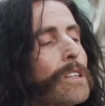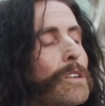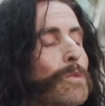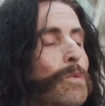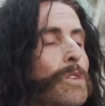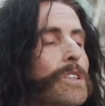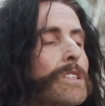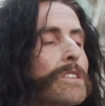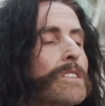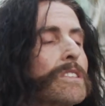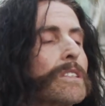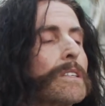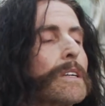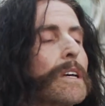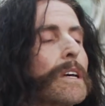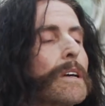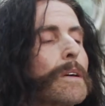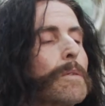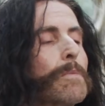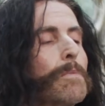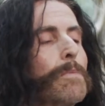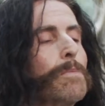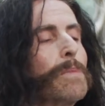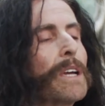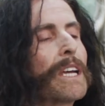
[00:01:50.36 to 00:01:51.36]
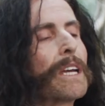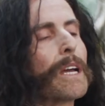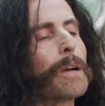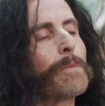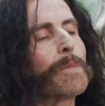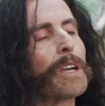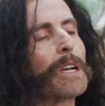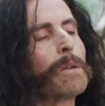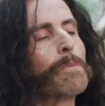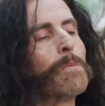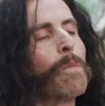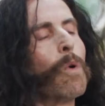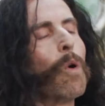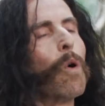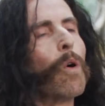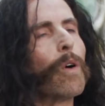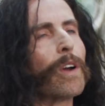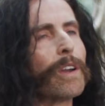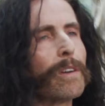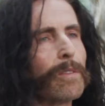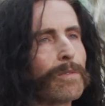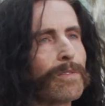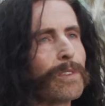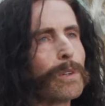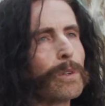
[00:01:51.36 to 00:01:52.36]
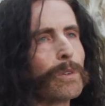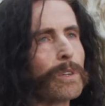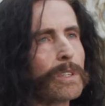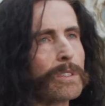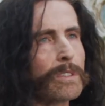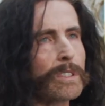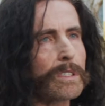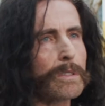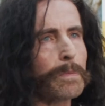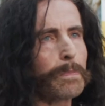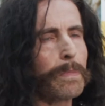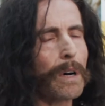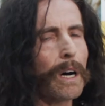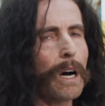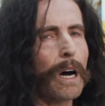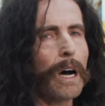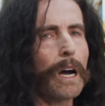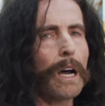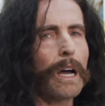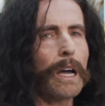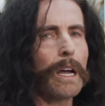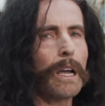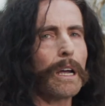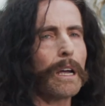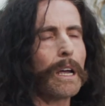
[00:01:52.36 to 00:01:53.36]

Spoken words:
that was becoming more influenced by